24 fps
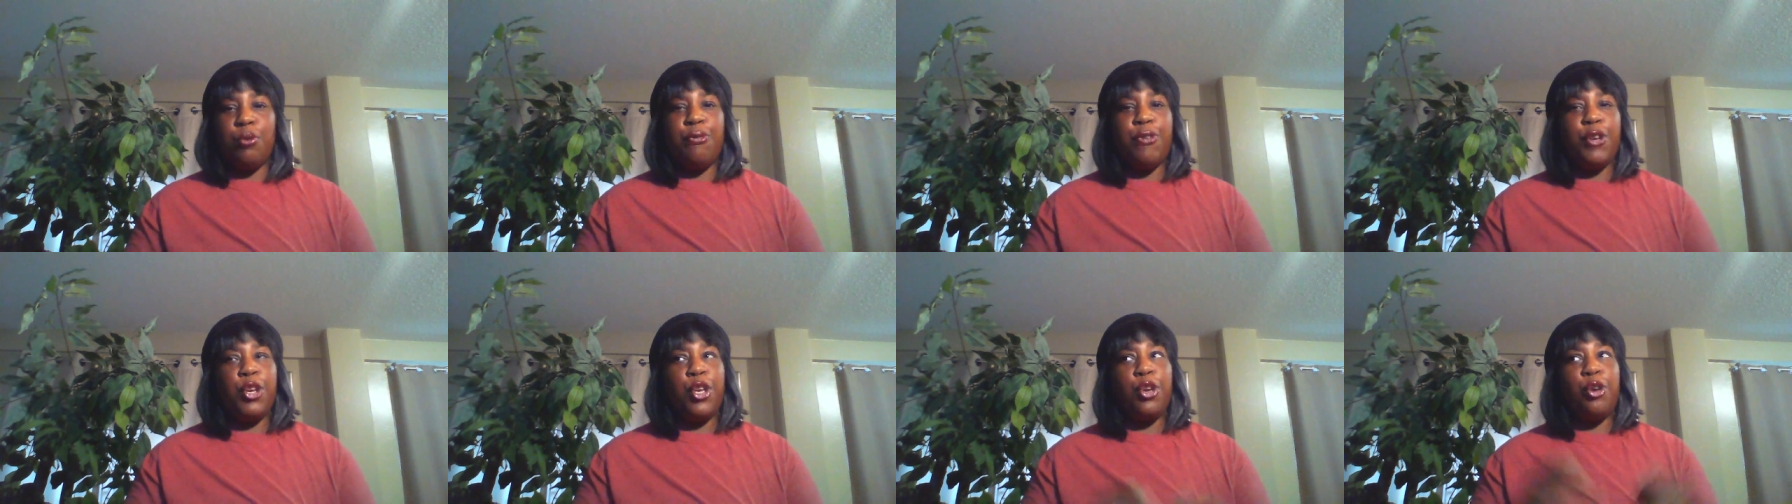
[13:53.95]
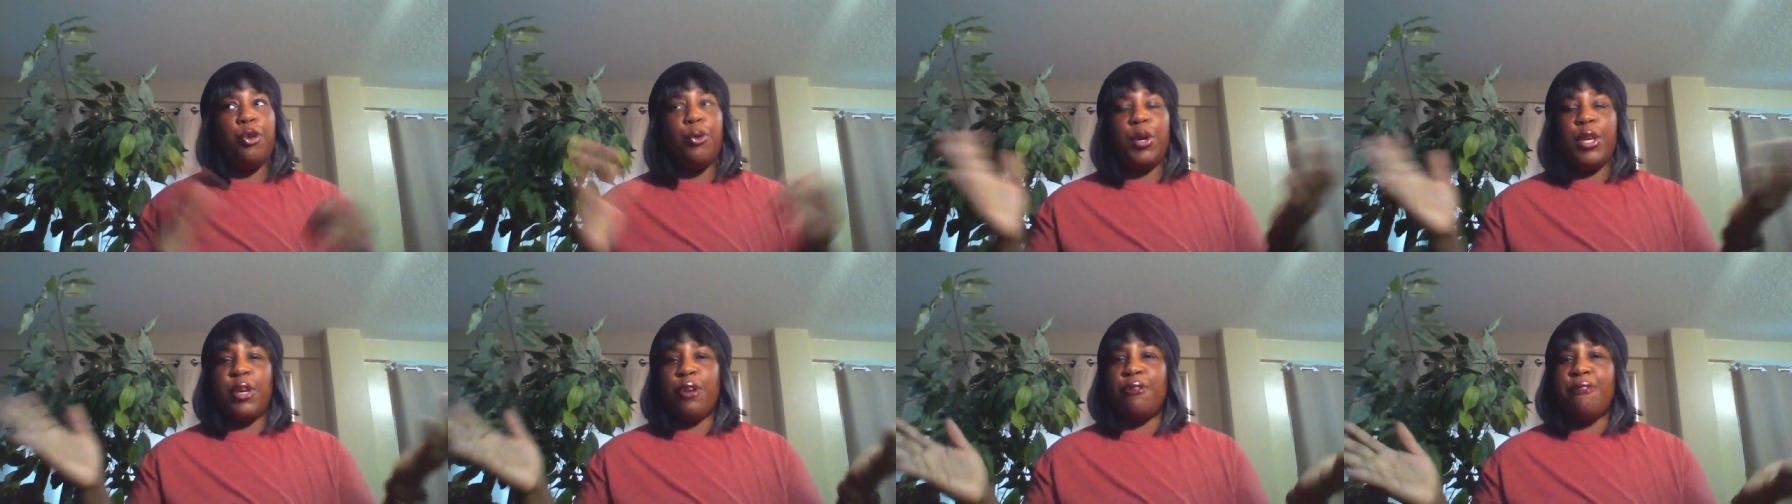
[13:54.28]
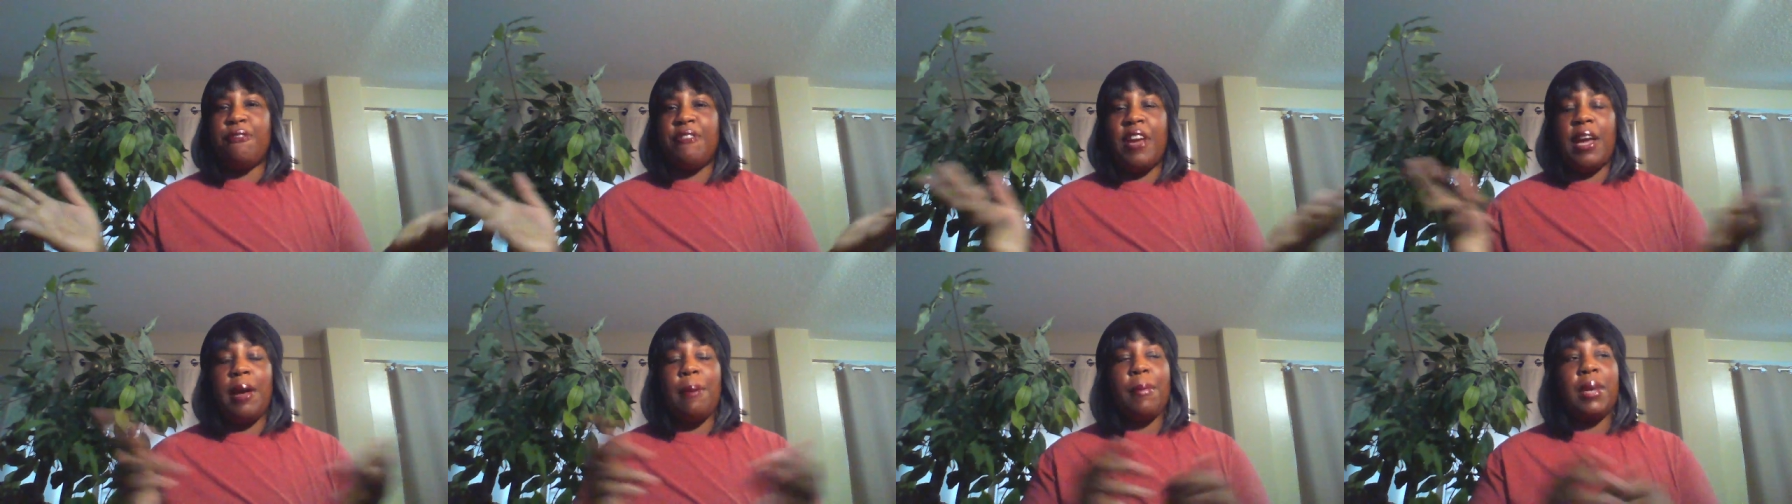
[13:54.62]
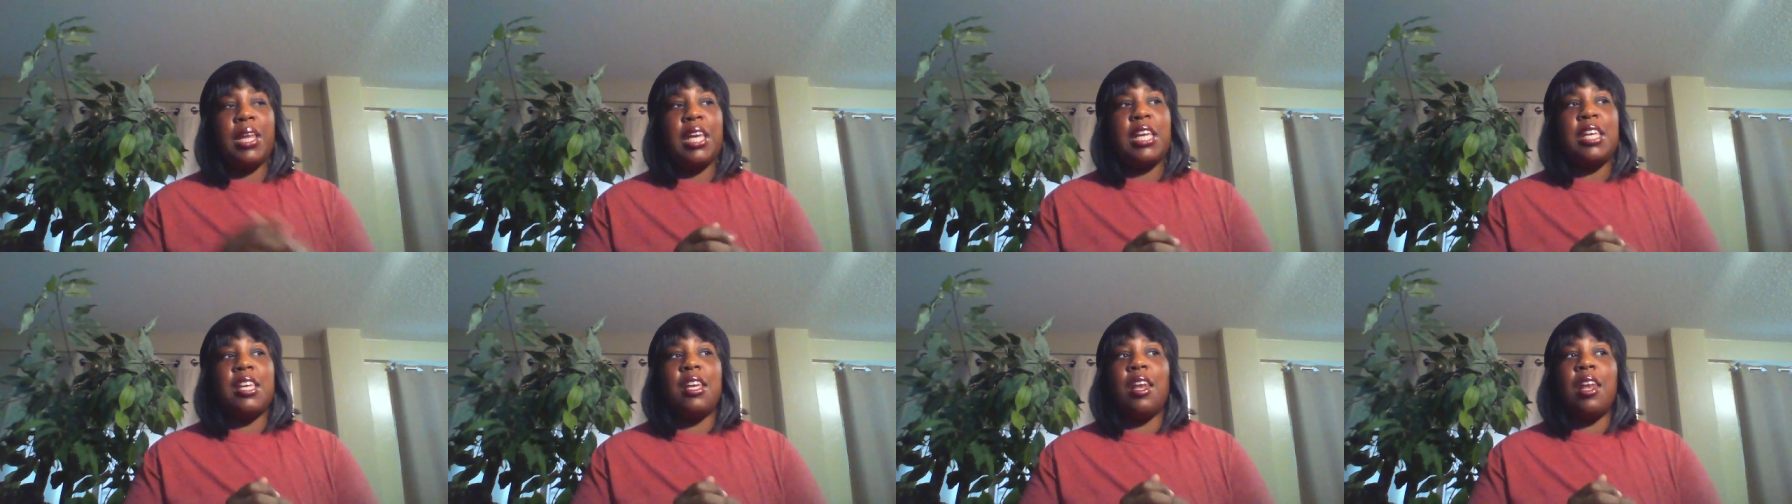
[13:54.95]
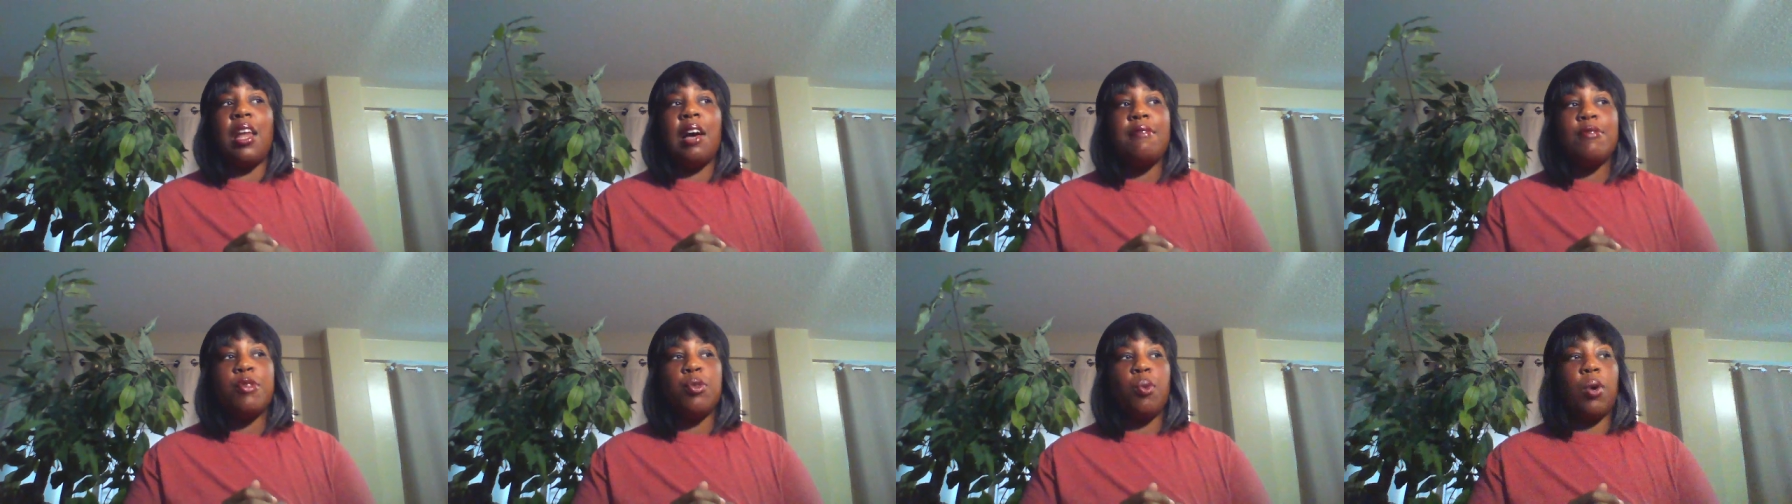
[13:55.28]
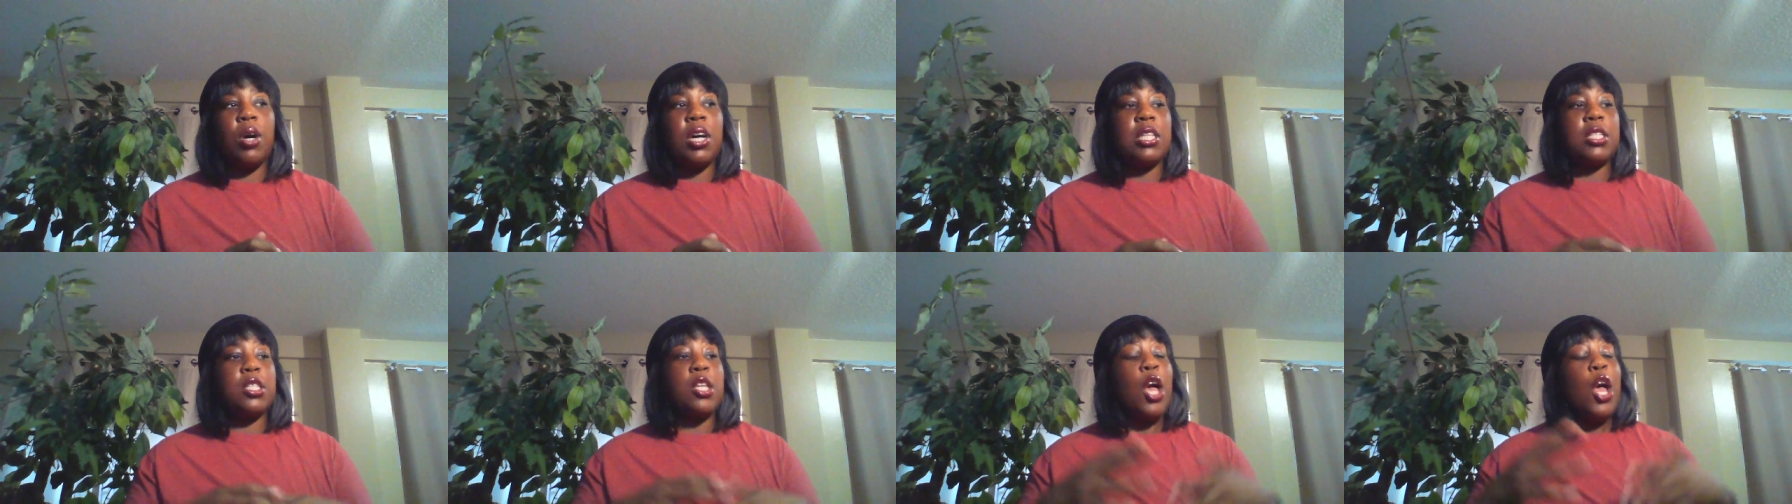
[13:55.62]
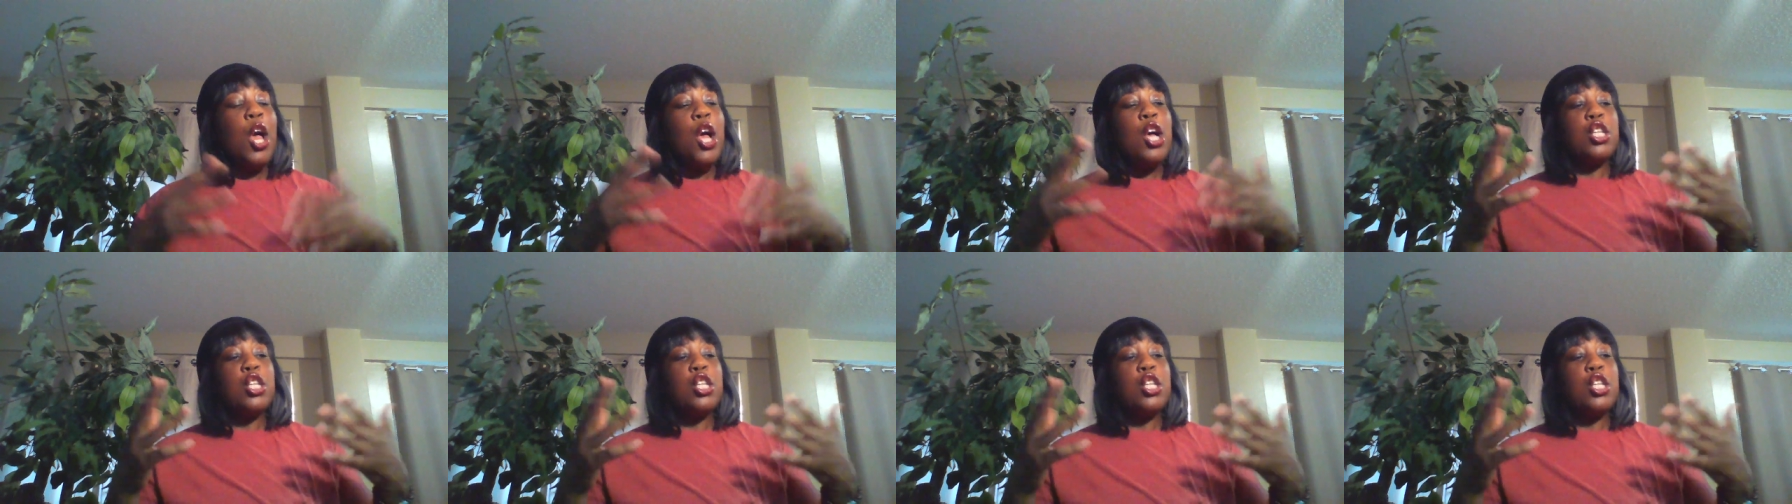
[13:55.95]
for you and your family and your loved ones.